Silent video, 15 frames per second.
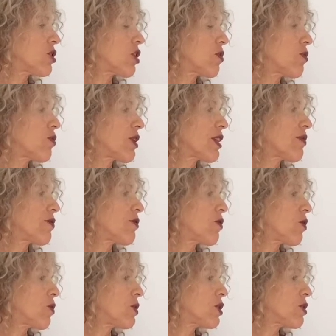Don't bring them
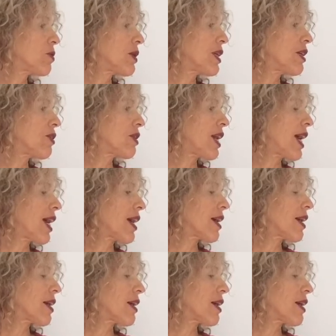forward to meet your neck.